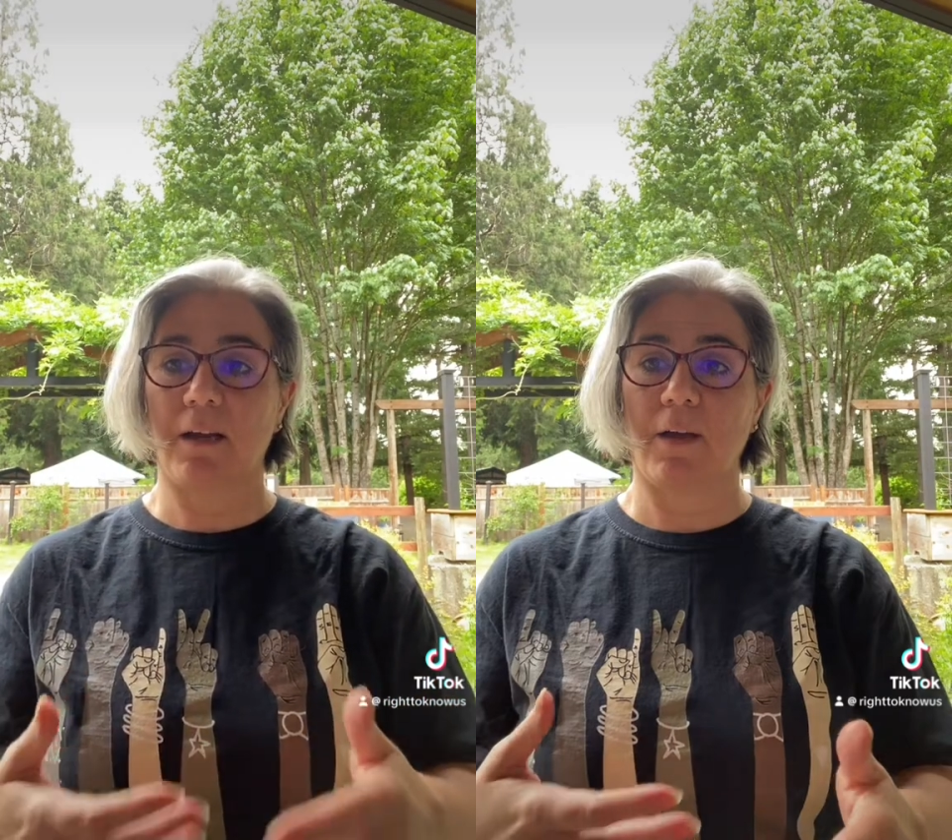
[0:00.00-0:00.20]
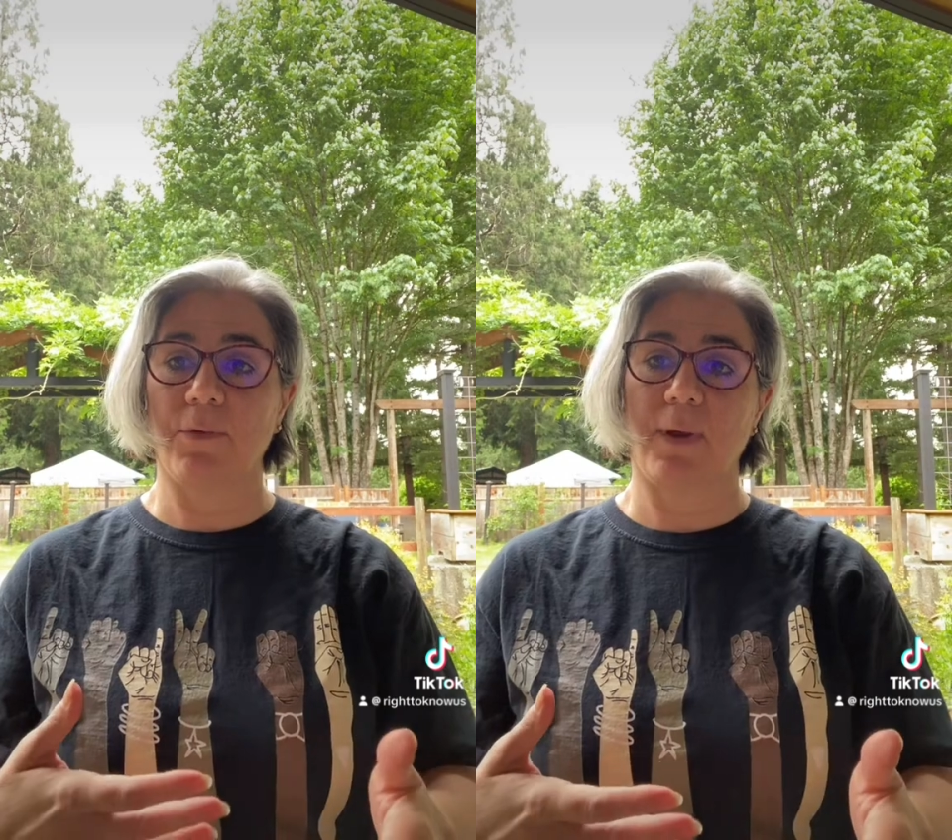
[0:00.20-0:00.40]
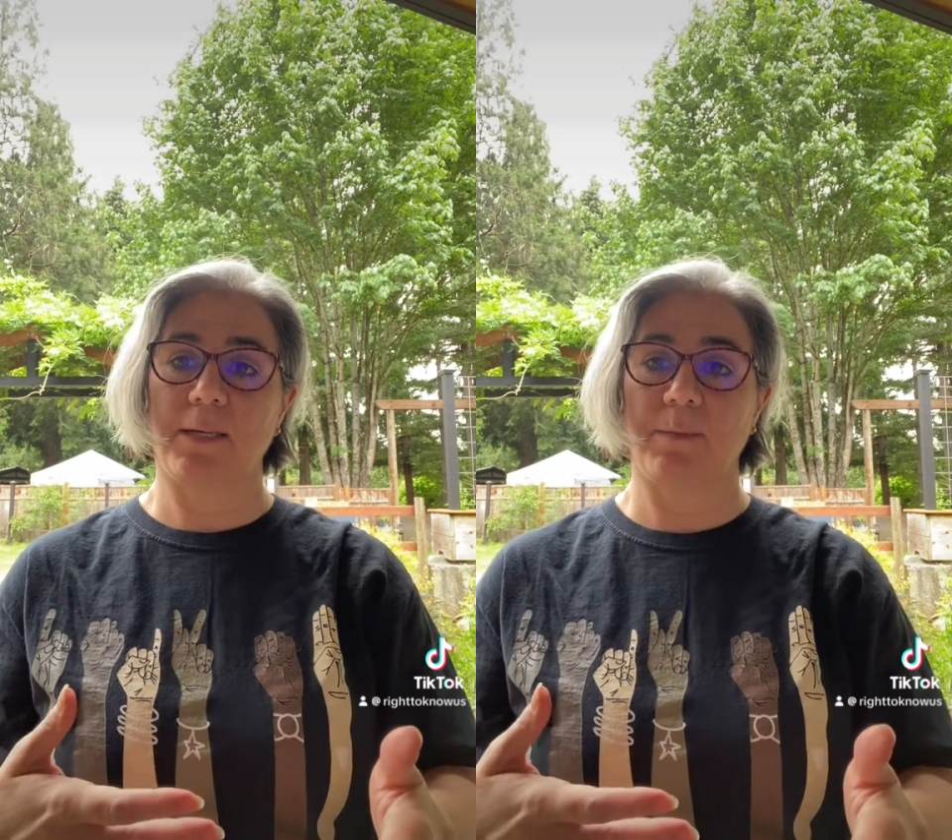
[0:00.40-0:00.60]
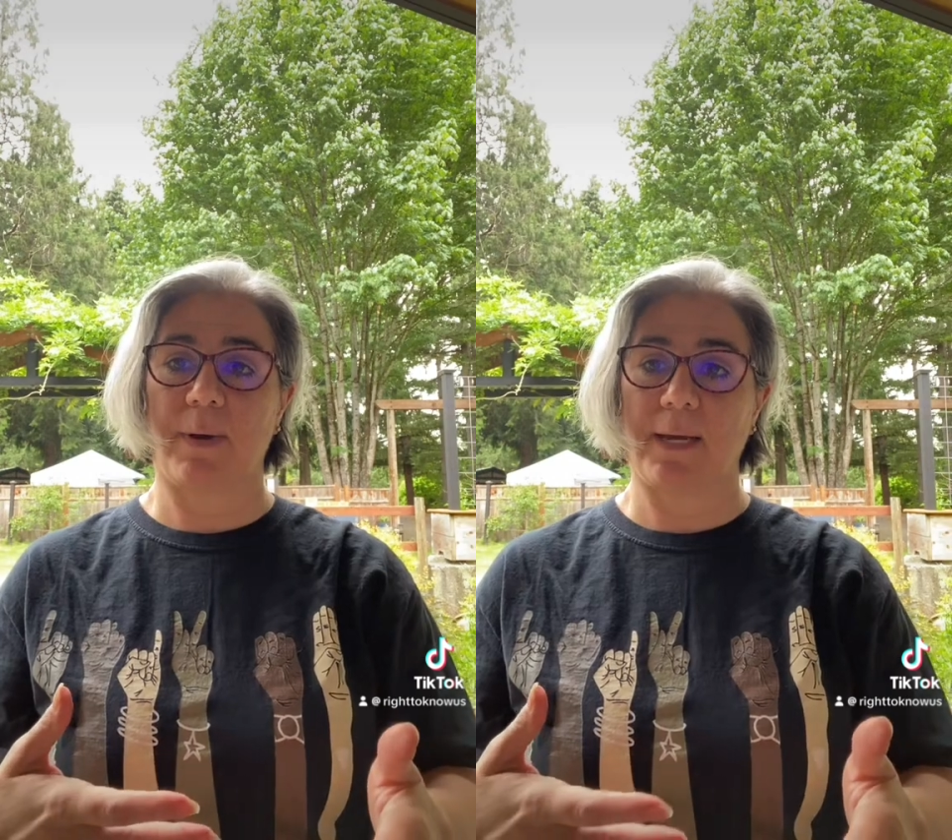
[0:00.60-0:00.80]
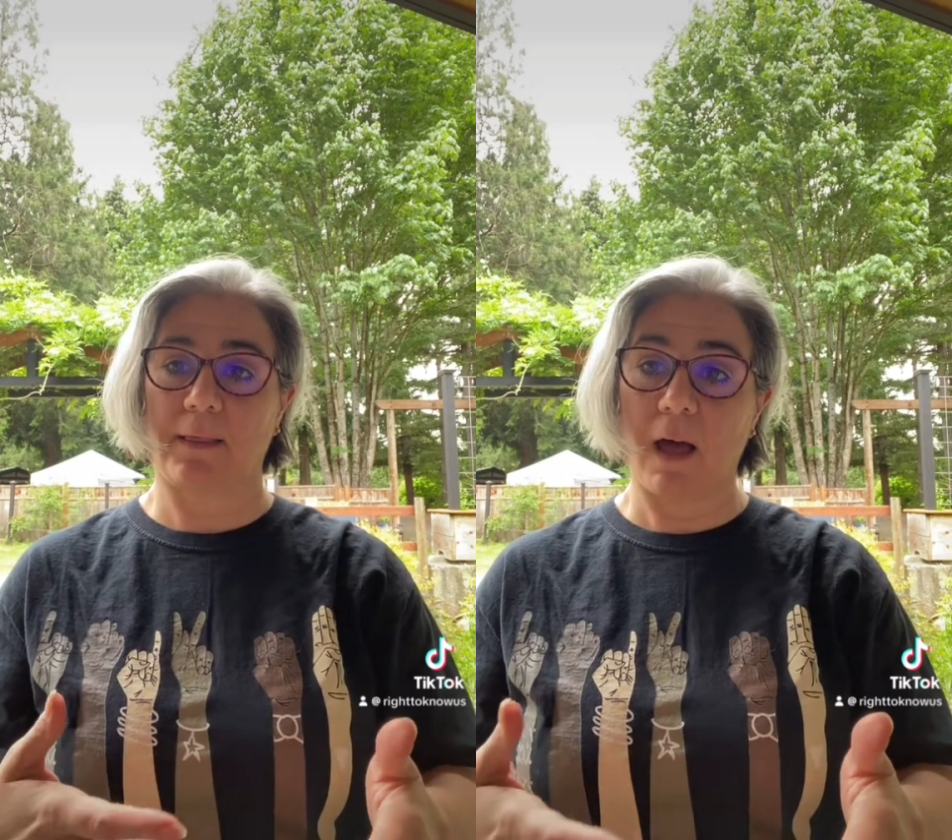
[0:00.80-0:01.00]
authorized
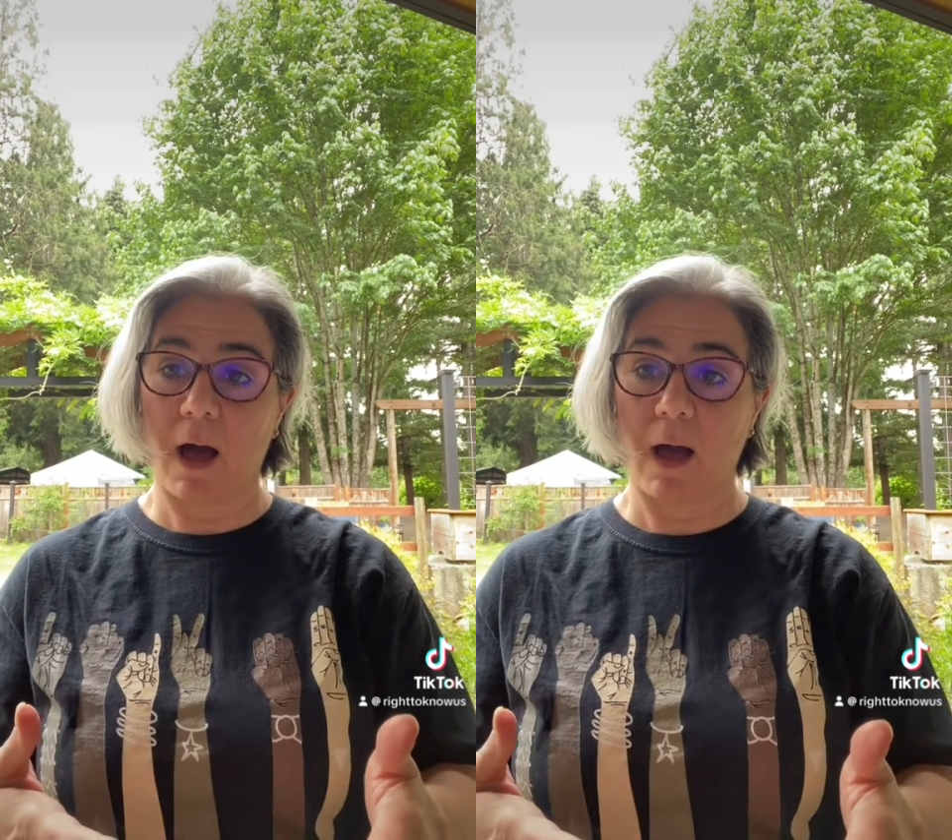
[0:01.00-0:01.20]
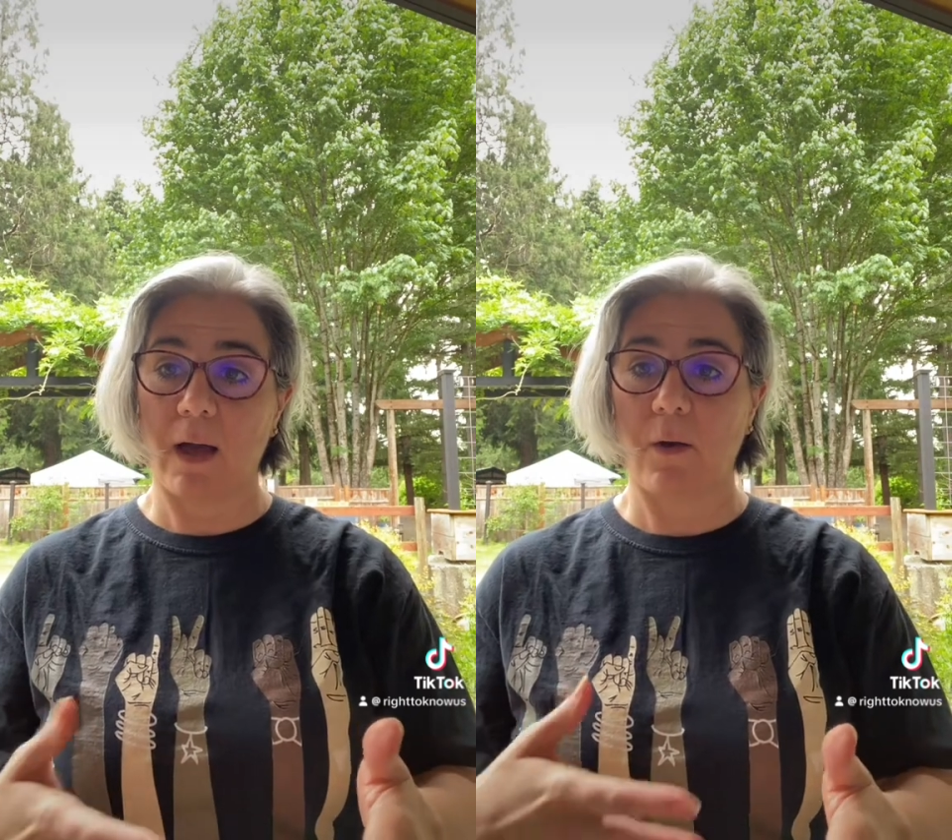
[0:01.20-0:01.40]
by law